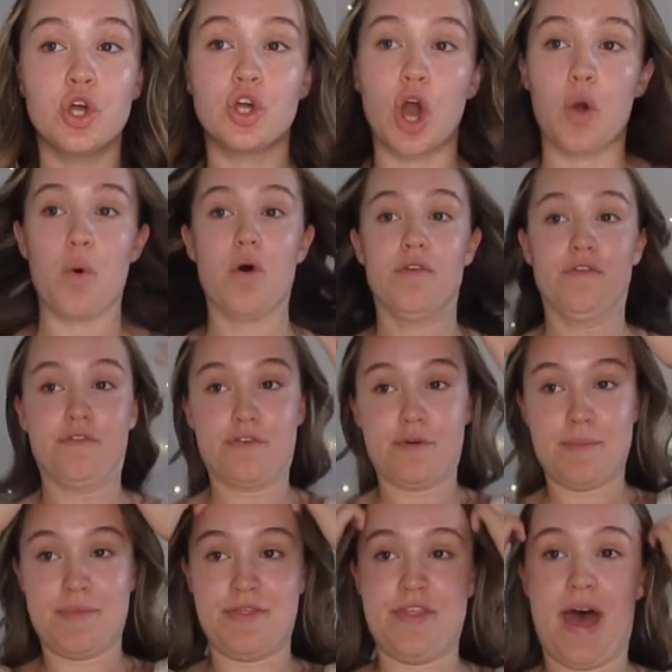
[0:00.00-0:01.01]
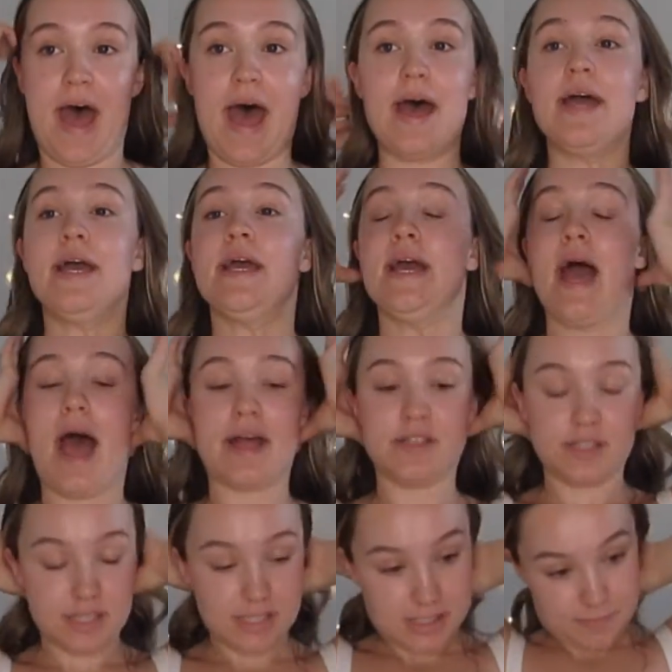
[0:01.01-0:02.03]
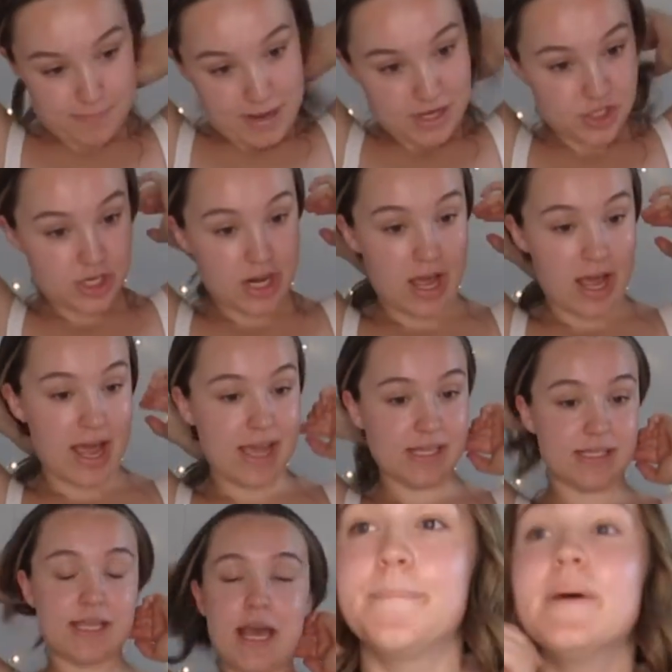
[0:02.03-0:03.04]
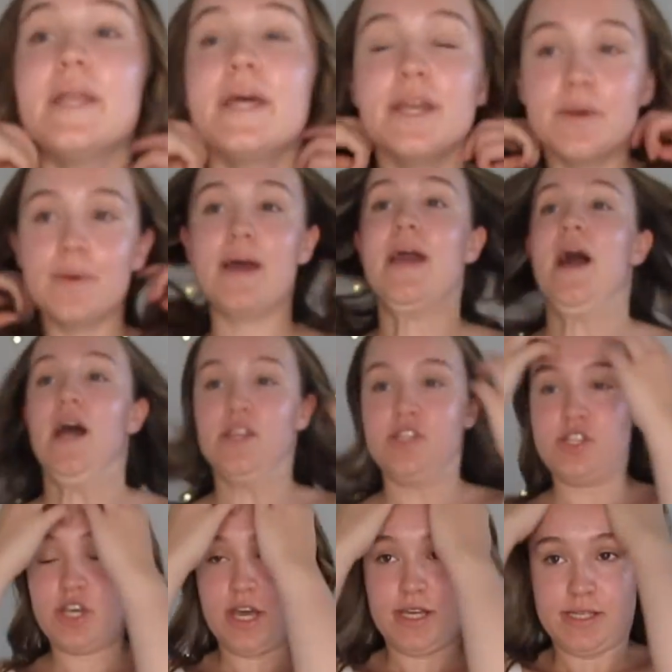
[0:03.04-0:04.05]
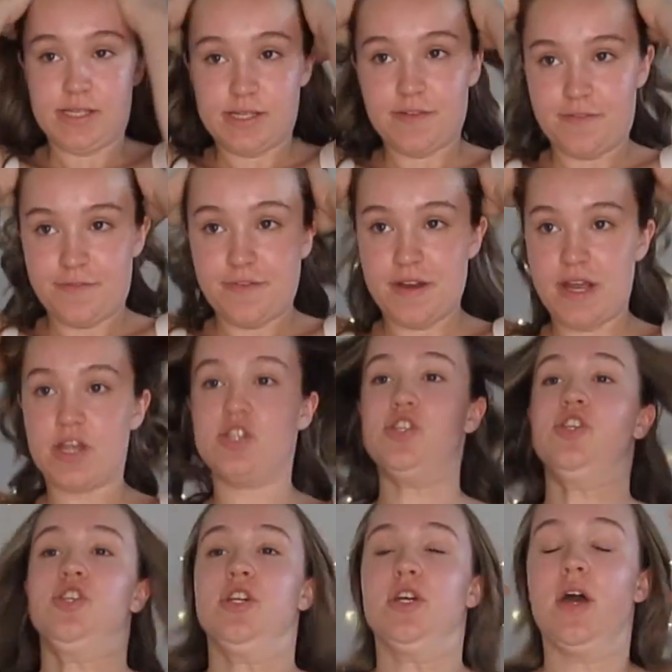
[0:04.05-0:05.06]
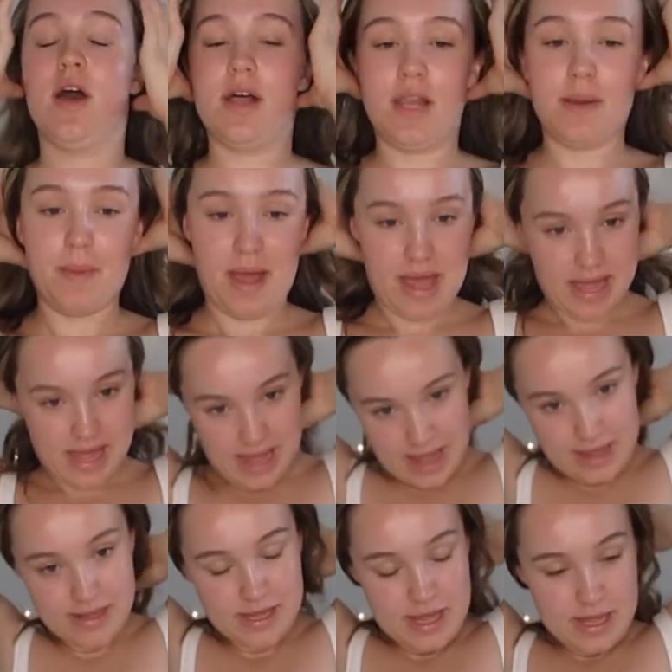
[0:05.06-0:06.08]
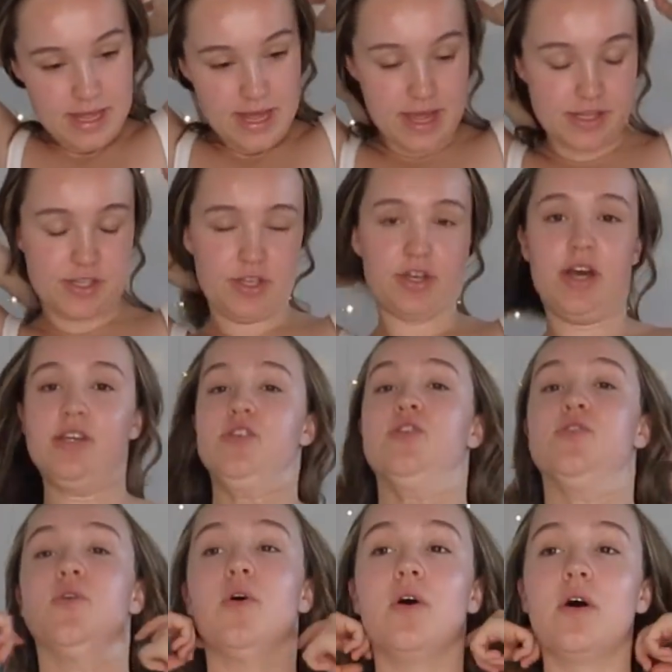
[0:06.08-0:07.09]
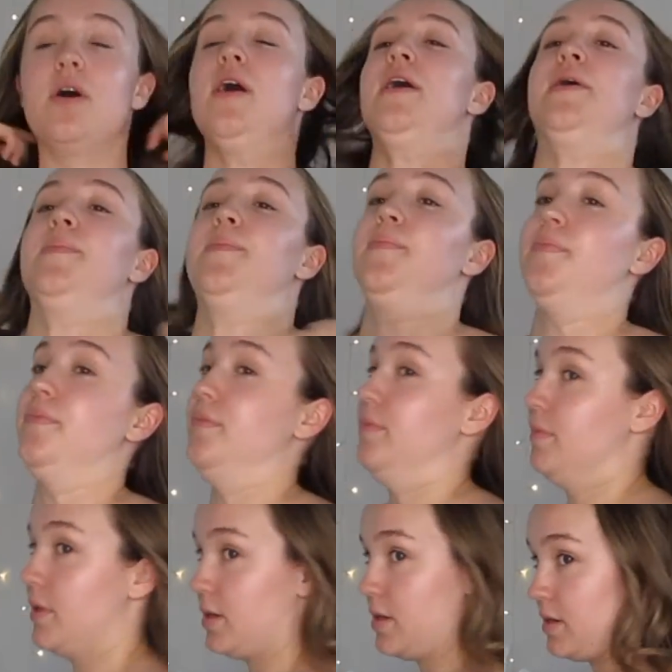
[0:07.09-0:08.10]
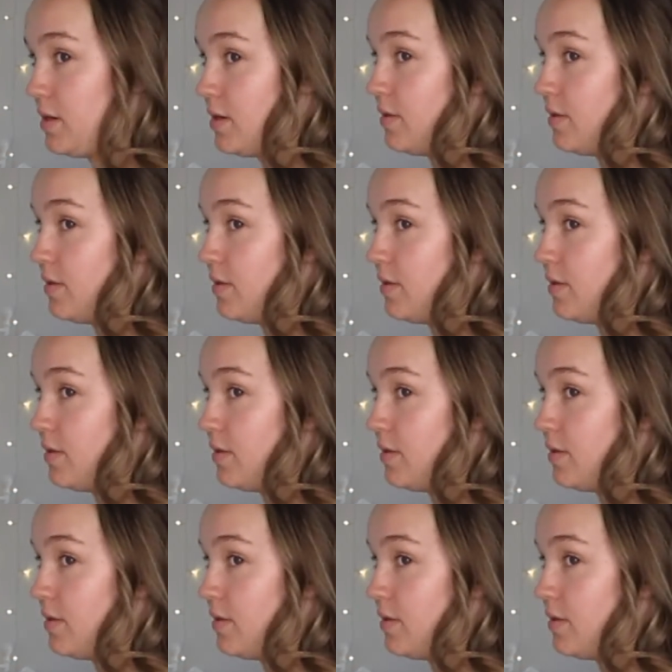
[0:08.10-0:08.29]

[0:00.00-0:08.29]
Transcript: go on from there and specialise. But anyway, I just finished curling my hair, as you guys saw. I don't know